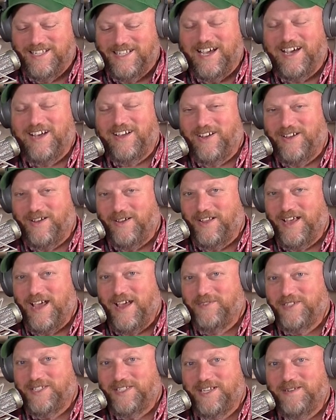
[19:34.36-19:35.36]
Yeah, I'll, I'll,
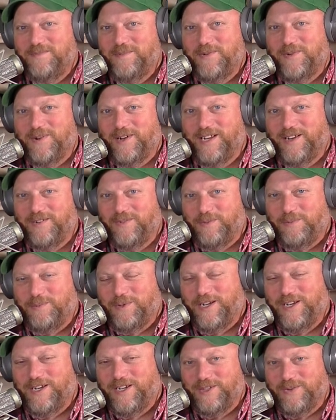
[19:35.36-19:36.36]
have you send me one, and we'll
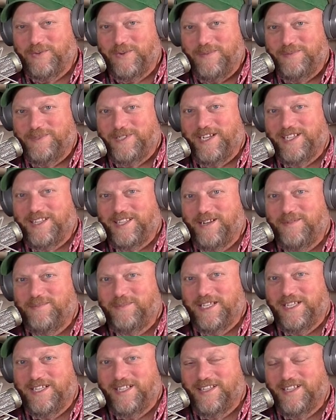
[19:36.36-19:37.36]
put it on the website. That'd
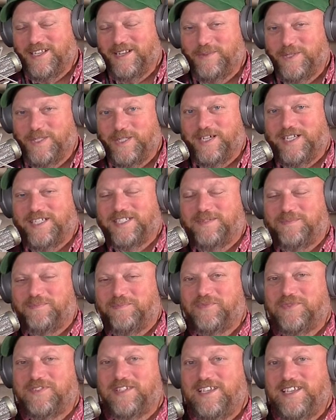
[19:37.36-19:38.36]
be that'd be awesome.
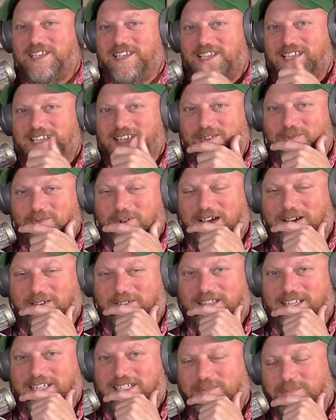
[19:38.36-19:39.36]
Wow,
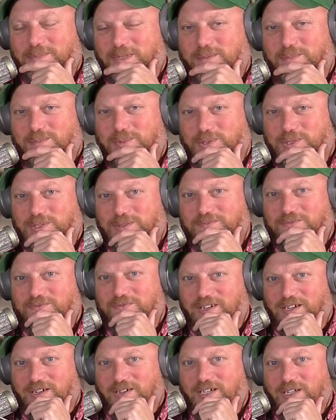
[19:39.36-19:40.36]
that's a big bull.
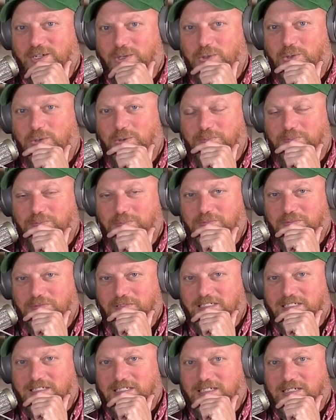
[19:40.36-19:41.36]
Very cool.
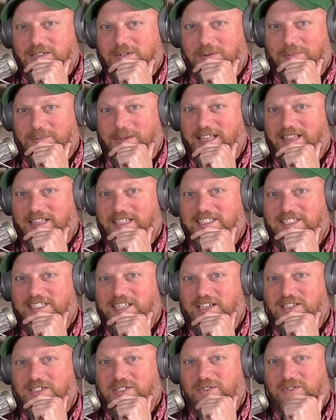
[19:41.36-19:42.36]
Well, man, this
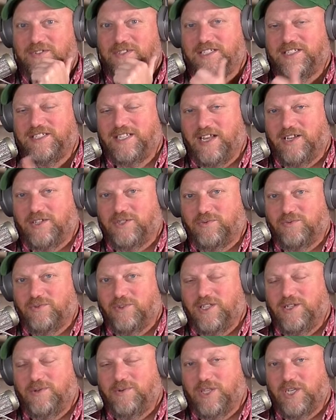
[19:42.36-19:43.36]
sounds this sounds
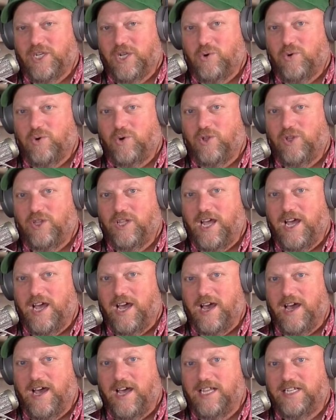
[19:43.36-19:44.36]
really really cool.
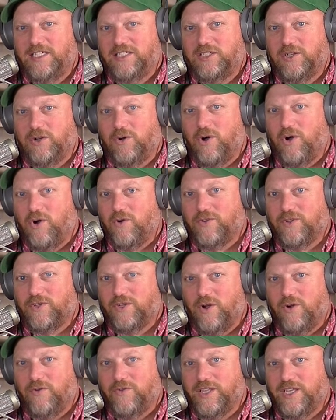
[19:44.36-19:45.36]
Uh, so
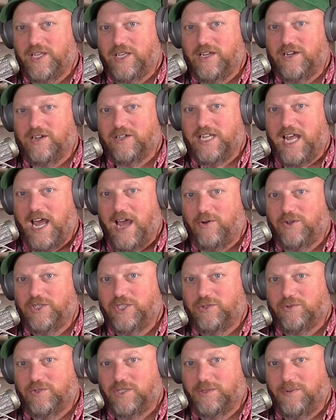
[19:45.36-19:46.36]
over over the years, how
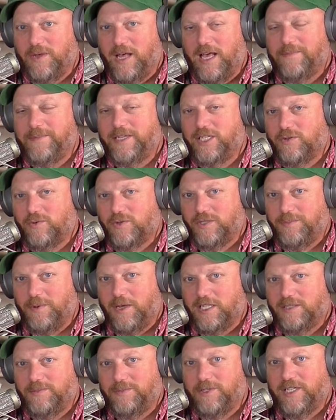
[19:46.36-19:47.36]
is your I mean your
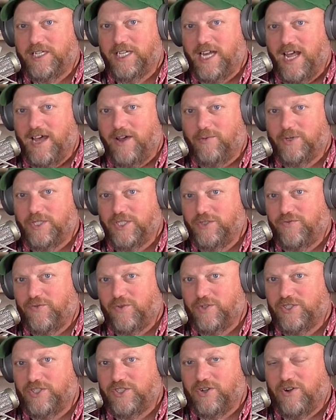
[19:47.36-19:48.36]
responsibility now? When you
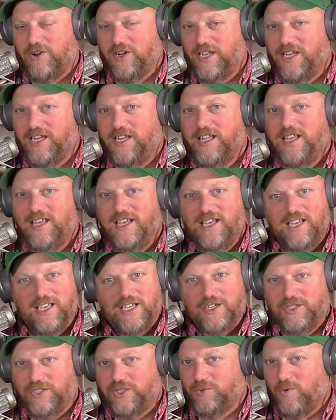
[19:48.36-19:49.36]
first started,
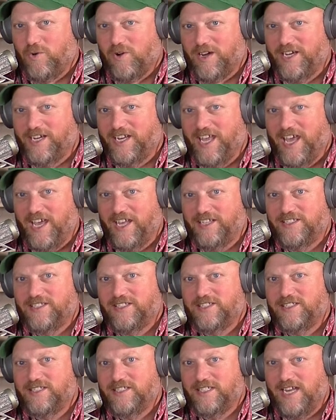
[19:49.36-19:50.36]
you're just working
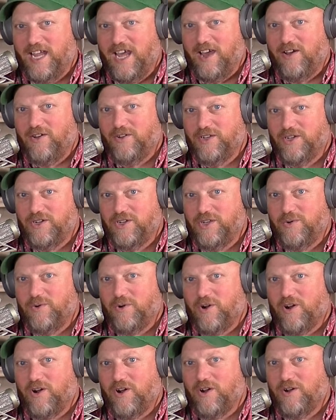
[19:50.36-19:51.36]
gates. Now here you
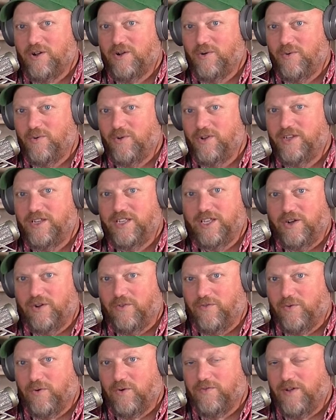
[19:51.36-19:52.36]
are, you know,
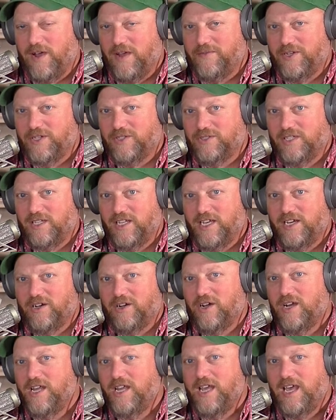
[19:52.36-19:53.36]
four or five years
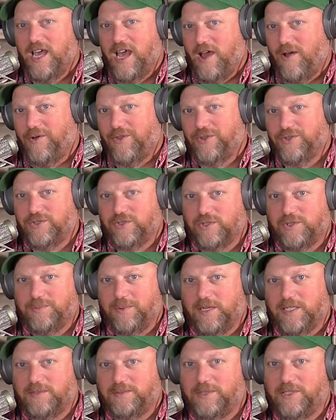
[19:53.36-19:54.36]
later. How have those
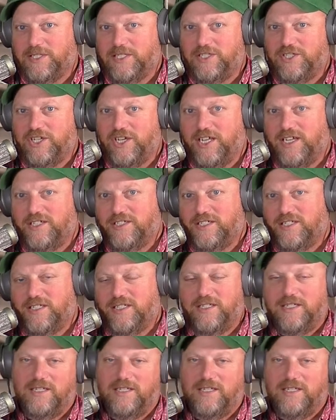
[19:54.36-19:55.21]
responsibilities changed?